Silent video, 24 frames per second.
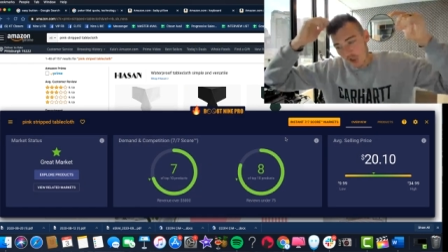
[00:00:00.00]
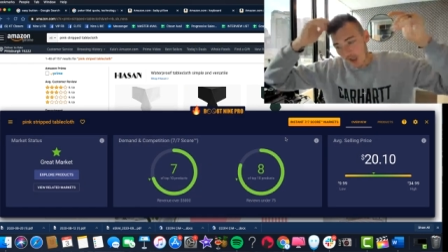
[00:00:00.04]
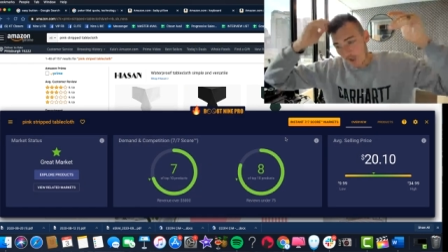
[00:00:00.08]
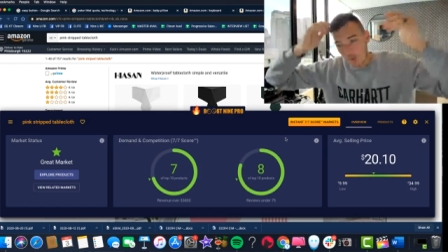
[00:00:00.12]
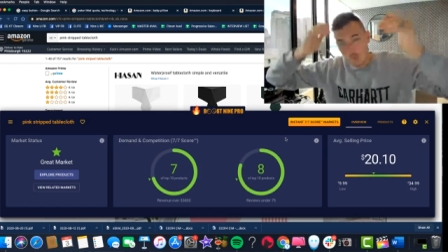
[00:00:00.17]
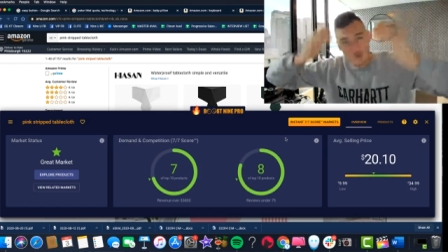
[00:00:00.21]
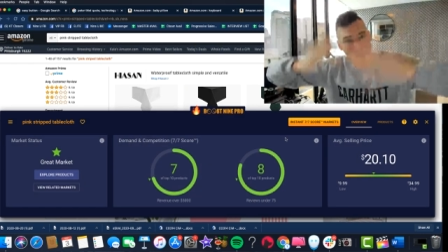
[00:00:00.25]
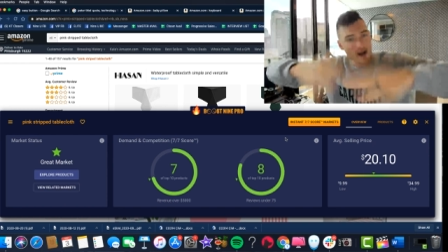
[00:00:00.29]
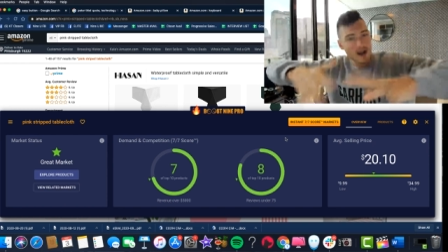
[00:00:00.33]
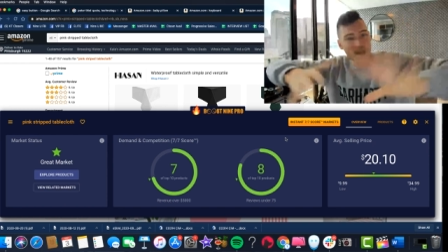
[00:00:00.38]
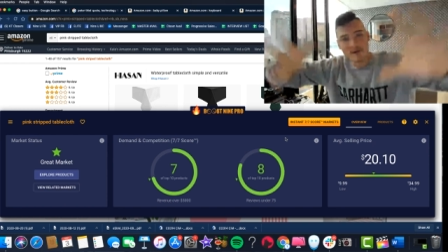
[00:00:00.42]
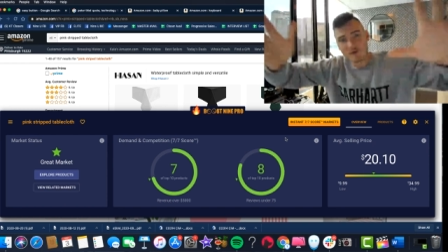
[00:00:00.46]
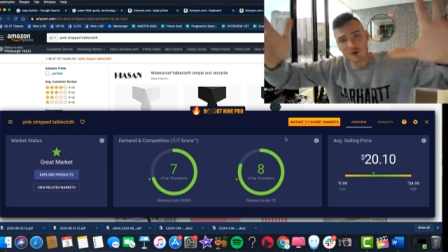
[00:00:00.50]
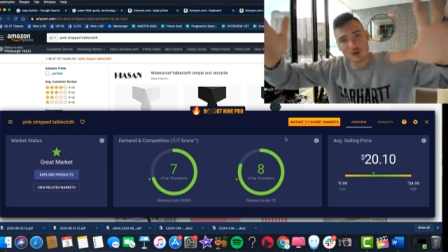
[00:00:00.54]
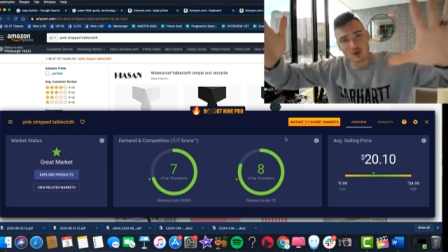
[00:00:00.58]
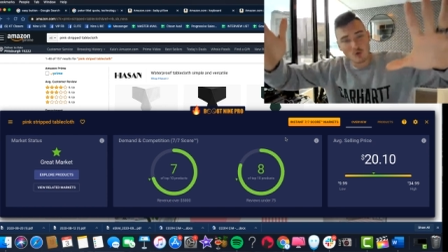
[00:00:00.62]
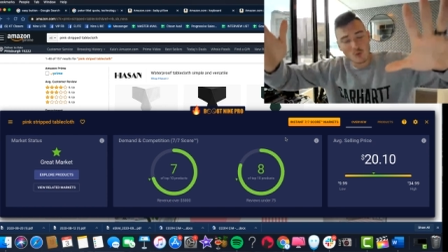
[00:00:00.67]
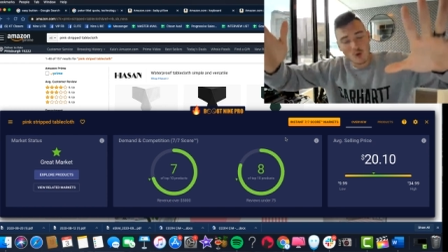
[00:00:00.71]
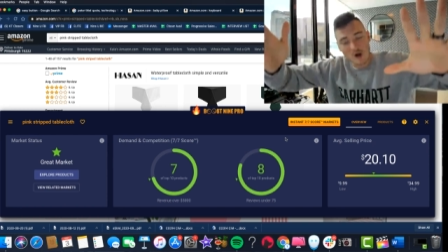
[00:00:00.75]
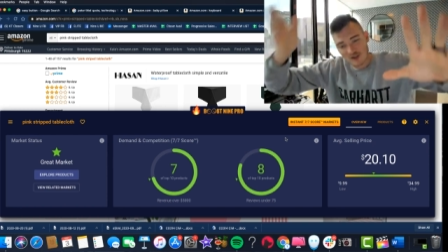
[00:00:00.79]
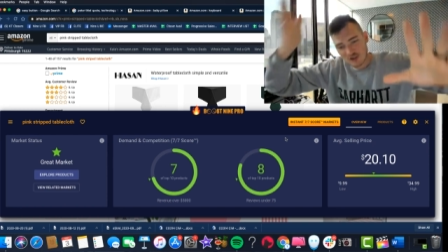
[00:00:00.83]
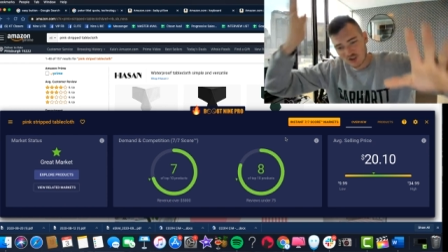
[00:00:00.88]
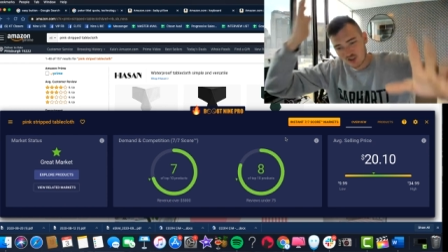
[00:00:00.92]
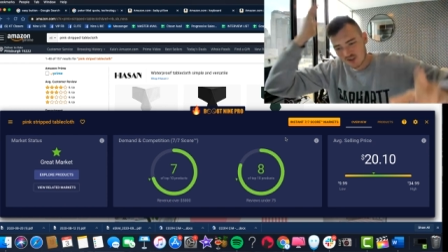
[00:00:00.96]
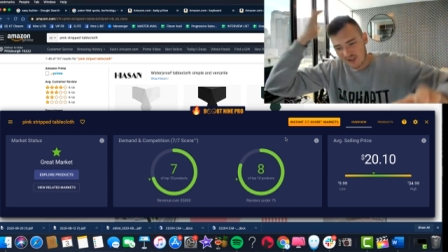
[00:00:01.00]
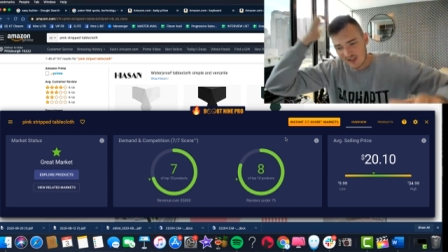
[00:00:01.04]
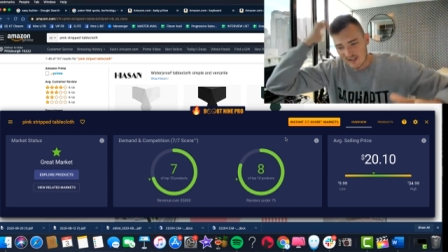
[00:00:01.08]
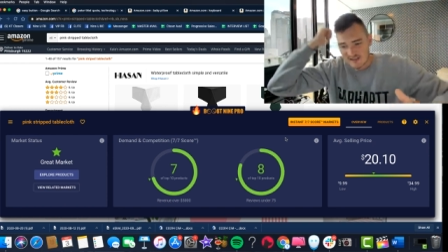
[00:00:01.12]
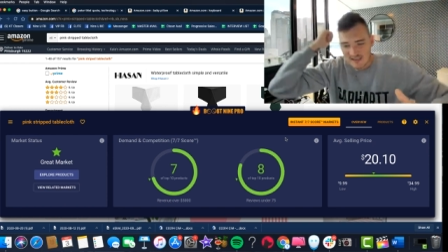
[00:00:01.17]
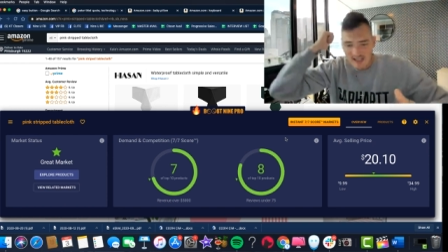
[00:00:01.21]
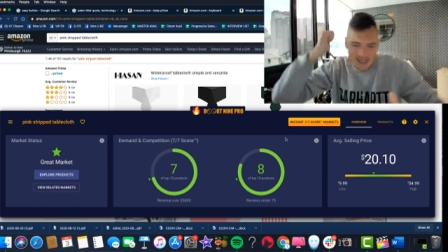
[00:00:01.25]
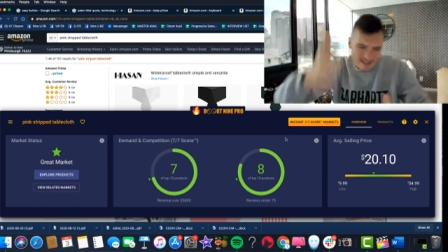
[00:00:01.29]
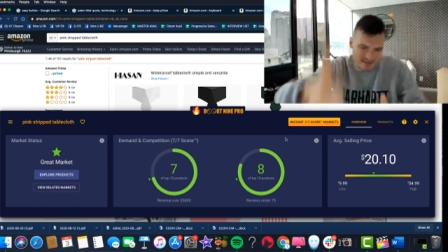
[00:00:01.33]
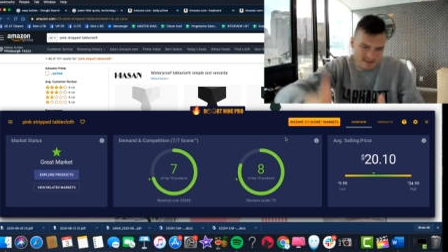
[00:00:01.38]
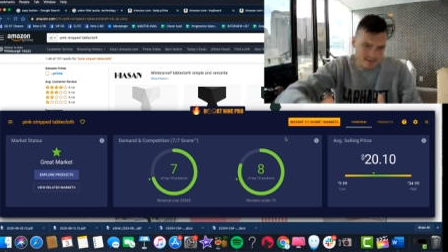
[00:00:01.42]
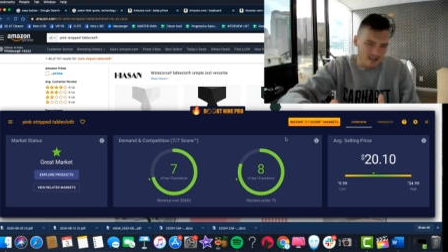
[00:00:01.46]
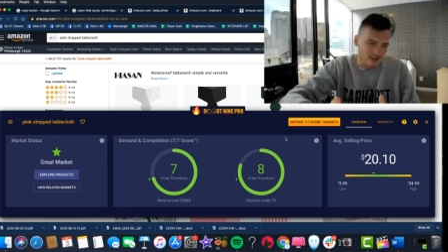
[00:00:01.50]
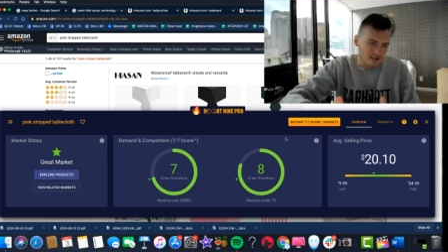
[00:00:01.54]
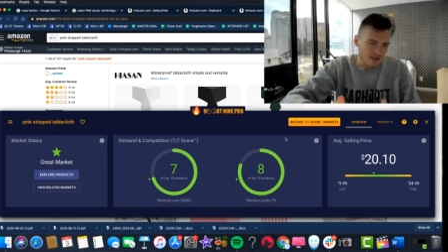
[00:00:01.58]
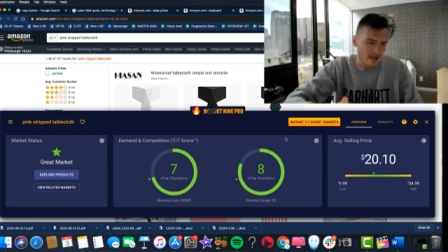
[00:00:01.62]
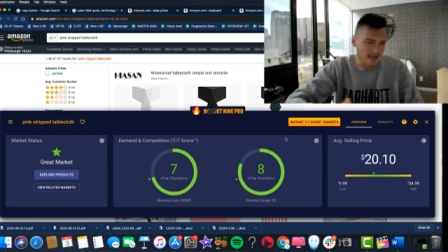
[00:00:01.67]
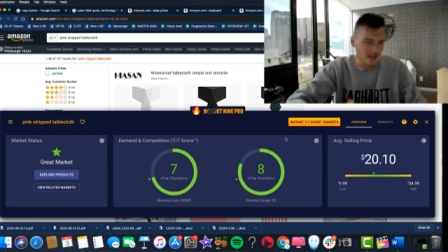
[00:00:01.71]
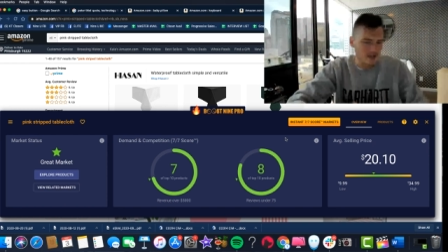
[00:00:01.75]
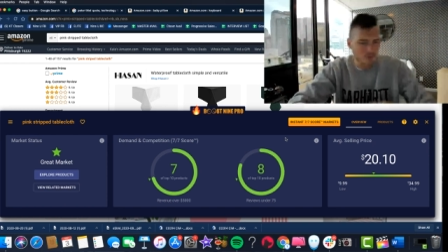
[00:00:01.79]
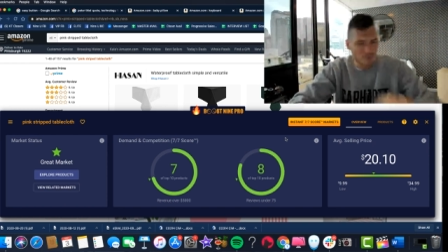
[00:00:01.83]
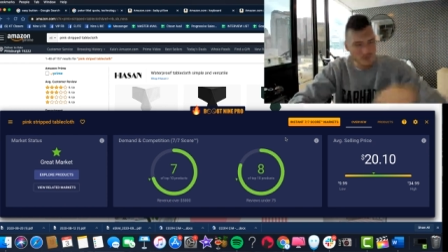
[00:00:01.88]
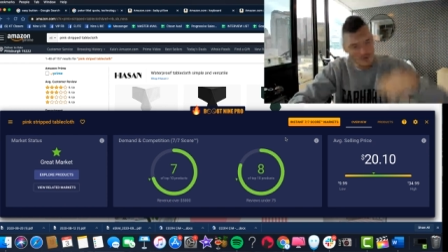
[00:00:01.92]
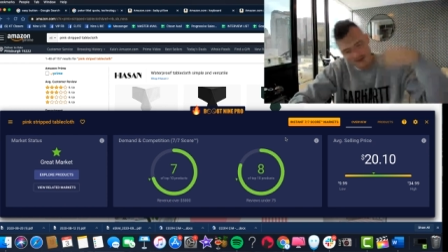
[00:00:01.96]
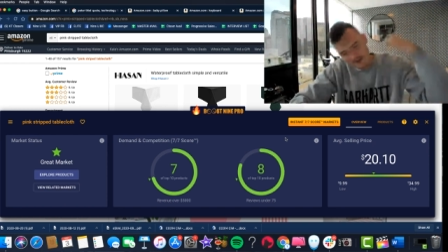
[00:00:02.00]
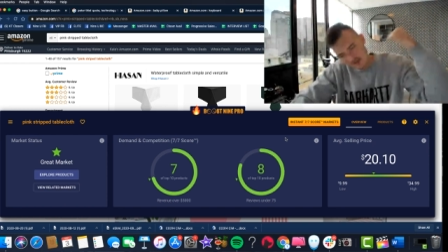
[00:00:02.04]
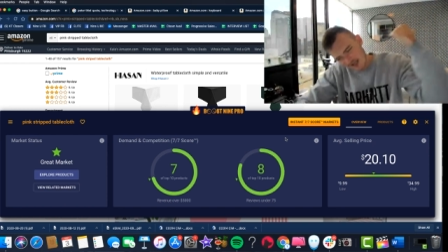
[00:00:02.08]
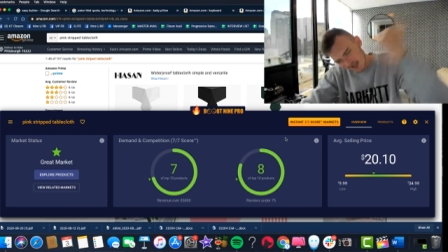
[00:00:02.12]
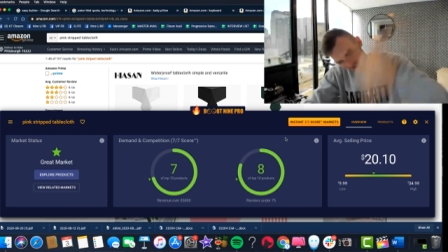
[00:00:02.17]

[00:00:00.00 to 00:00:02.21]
Wherever you're watching this, hit the like button.